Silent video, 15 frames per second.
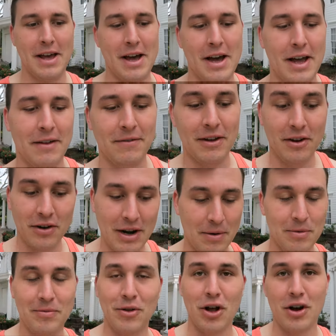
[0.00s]
I figured I
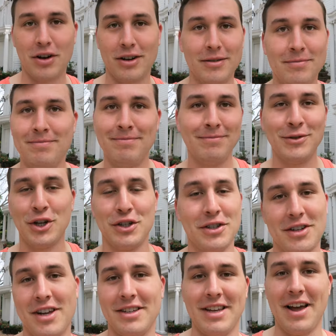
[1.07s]
would vlog
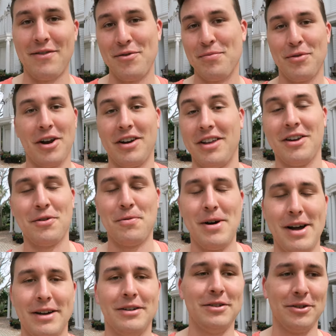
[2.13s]
just because I haven't done it in a
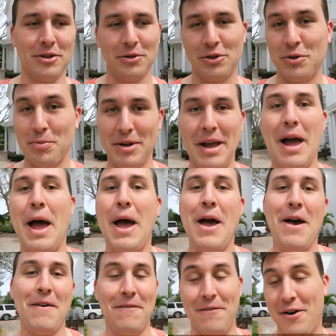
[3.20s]
while. So it should be
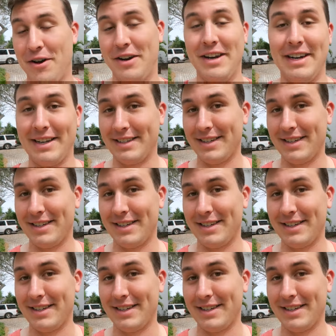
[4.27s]
fun and